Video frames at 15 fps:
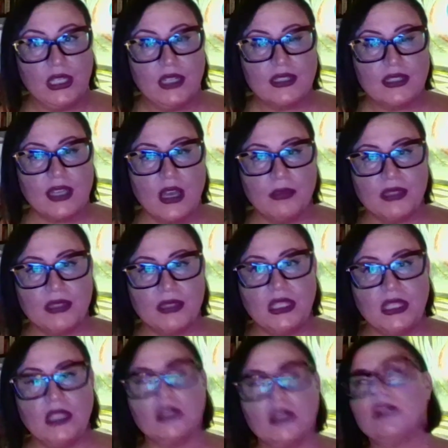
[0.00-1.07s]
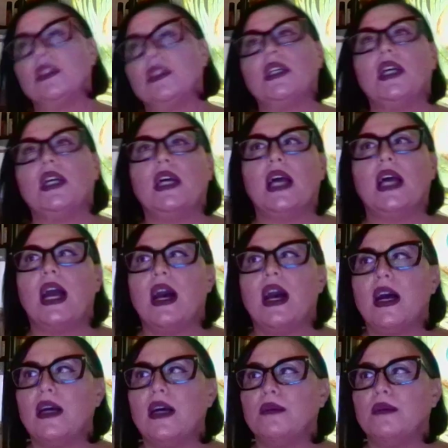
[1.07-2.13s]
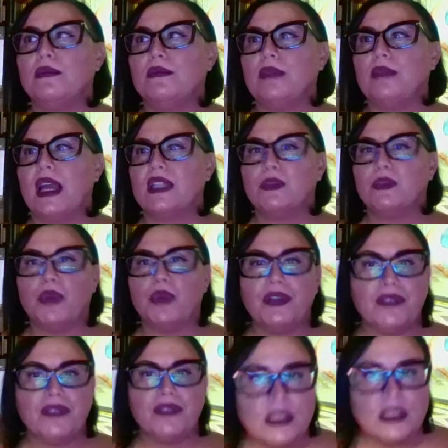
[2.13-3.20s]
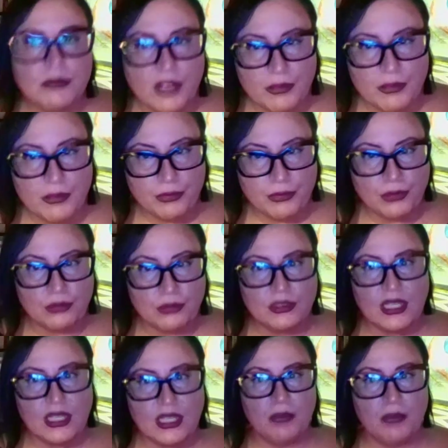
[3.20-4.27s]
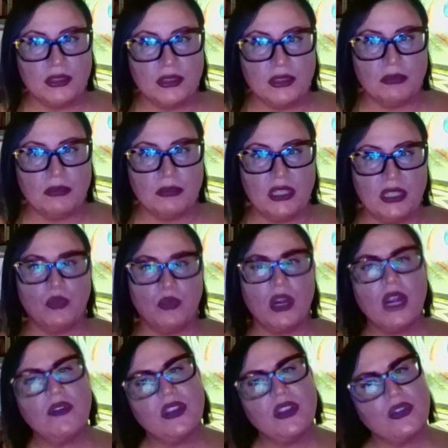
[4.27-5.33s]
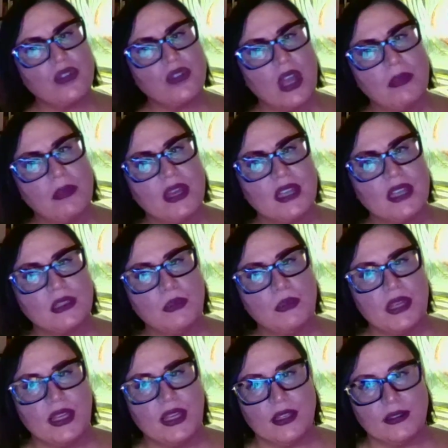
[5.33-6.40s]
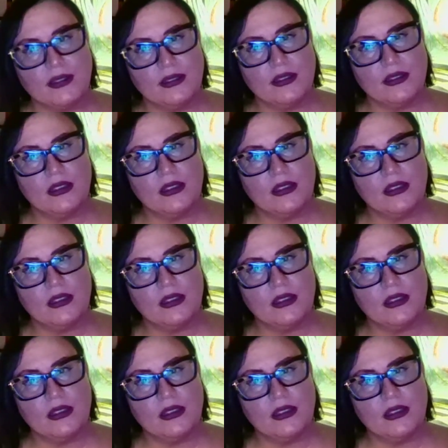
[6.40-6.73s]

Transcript: to help them heal. Ex-boyfriends have come through to help them heal. Wherever their trauma has been,